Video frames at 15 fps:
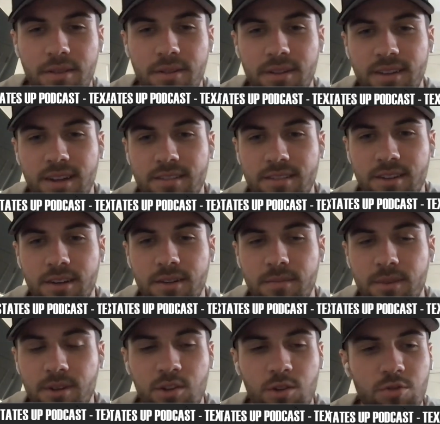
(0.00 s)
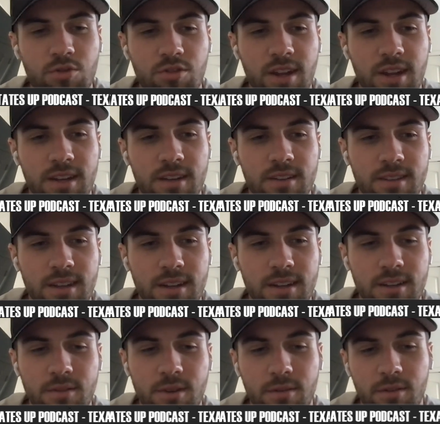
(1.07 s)
I think that's a, a huge thing
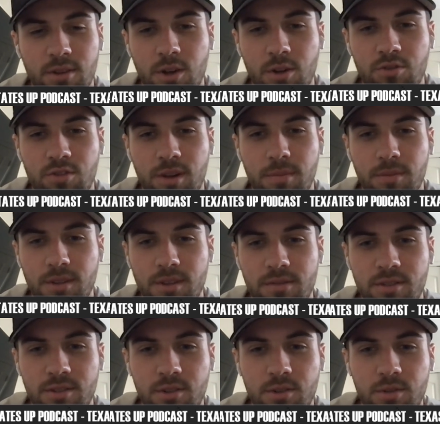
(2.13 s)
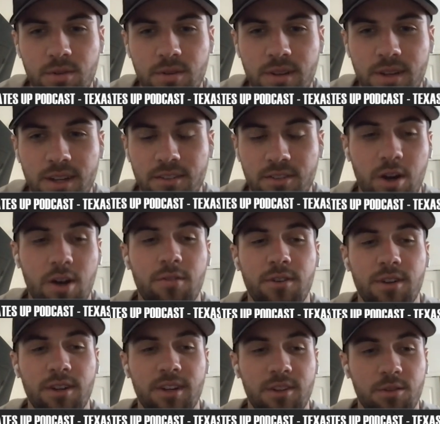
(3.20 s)
that if you have a coach that believes in you and is
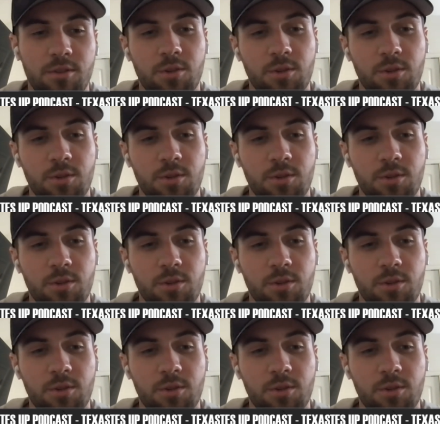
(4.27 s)
confident mm-hmm. in you mm-hmm.